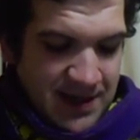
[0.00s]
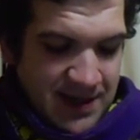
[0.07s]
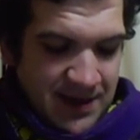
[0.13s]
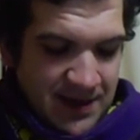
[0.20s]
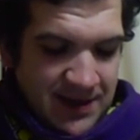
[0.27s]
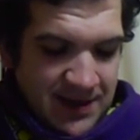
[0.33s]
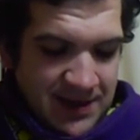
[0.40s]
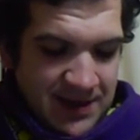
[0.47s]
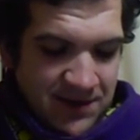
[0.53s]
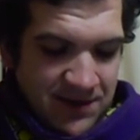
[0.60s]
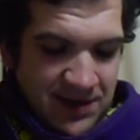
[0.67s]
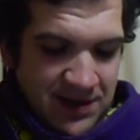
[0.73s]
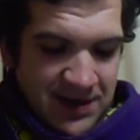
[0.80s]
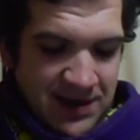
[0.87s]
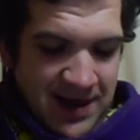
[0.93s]
The discovery
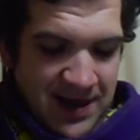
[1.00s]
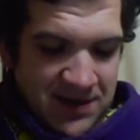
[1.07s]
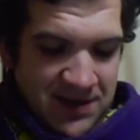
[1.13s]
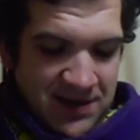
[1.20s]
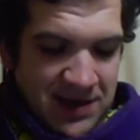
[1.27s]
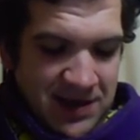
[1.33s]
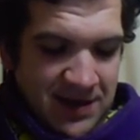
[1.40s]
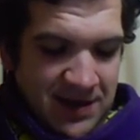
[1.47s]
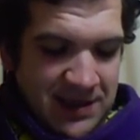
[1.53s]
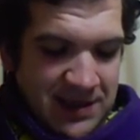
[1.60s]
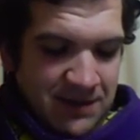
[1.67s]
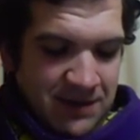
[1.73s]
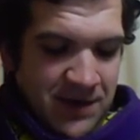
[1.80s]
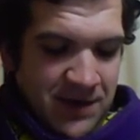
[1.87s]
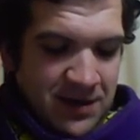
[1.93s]
didn't have exactly the same
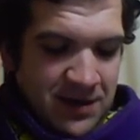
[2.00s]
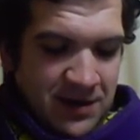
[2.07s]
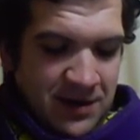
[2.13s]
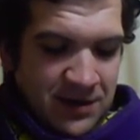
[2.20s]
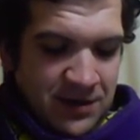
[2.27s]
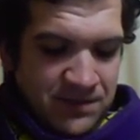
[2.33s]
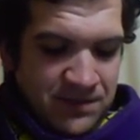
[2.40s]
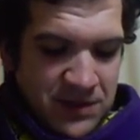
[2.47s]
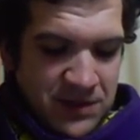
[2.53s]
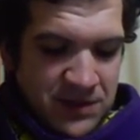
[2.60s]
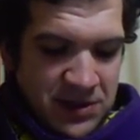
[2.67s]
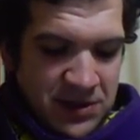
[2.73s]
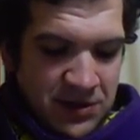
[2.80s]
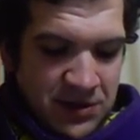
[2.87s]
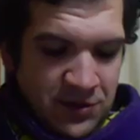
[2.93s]
effect on all of them.
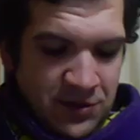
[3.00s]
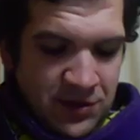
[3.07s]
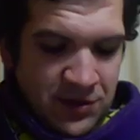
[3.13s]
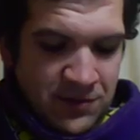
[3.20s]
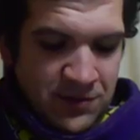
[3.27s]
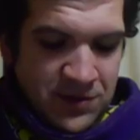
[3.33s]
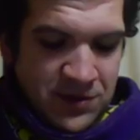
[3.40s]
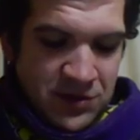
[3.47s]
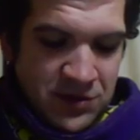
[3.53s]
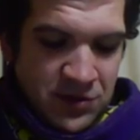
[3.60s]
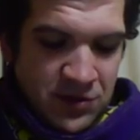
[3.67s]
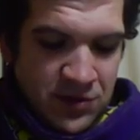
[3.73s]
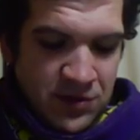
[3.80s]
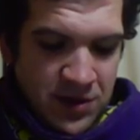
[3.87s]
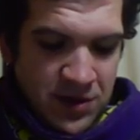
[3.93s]
Jill, who was
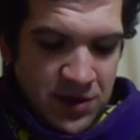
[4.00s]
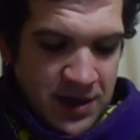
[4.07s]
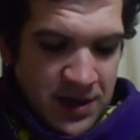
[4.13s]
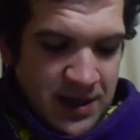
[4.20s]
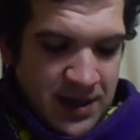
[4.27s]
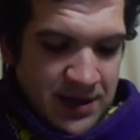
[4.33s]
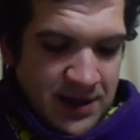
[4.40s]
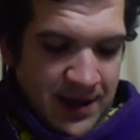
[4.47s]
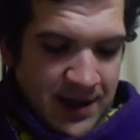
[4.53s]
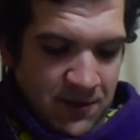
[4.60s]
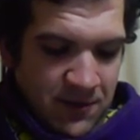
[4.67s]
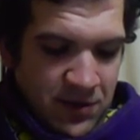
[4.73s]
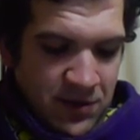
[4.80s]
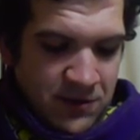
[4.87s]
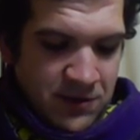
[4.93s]
new to that
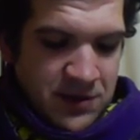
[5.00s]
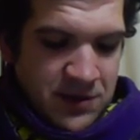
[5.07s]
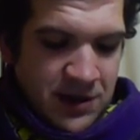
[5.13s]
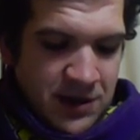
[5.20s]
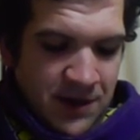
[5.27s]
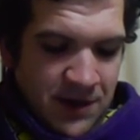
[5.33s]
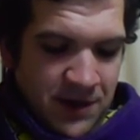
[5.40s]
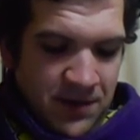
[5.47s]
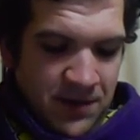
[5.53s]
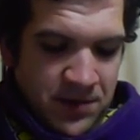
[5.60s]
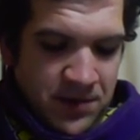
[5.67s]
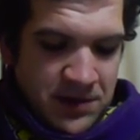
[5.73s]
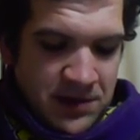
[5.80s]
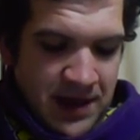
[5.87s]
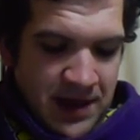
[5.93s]
world, was sorry for the poor
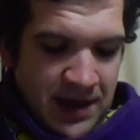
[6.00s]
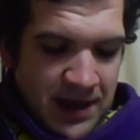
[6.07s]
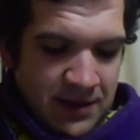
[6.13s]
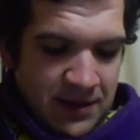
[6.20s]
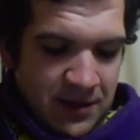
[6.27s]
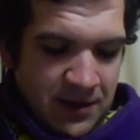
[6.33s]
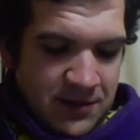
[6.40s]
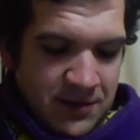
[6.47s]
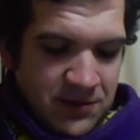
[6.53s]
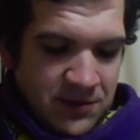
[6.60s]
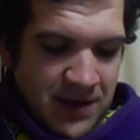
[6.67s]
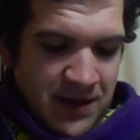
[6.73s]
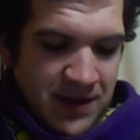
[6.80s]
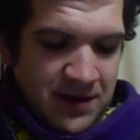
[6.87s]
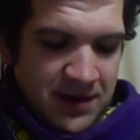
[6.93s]
stag and thought it was
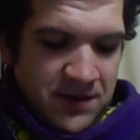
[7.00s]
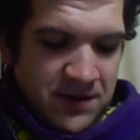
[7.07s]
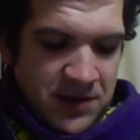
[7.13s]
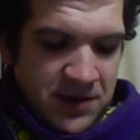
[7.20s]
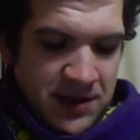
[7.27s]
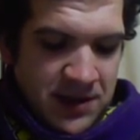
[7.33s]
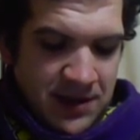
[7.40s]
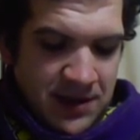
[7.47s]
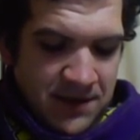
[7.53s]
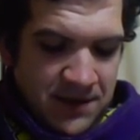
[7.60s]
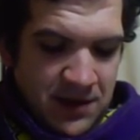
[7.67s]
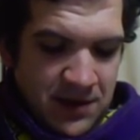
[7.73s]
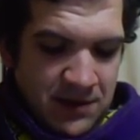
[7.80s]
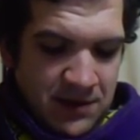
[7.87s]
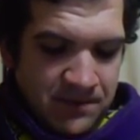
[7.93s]
rotten of the giants to have
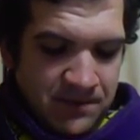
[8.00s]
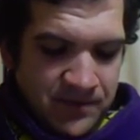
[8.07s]
killed him.